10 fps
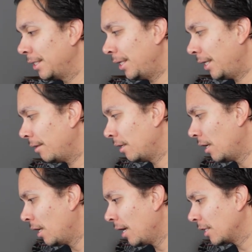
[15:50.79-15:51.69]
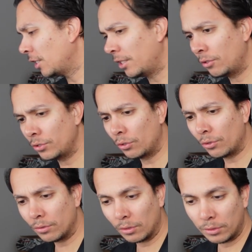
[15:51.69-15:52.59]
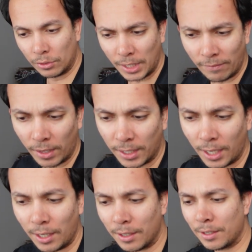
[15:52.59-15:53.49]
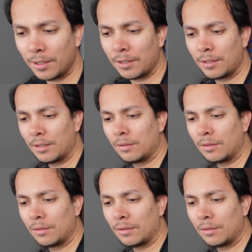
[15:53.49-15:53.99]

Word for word: Yeah. Because don't, don't, don't, don't they have like a, uh,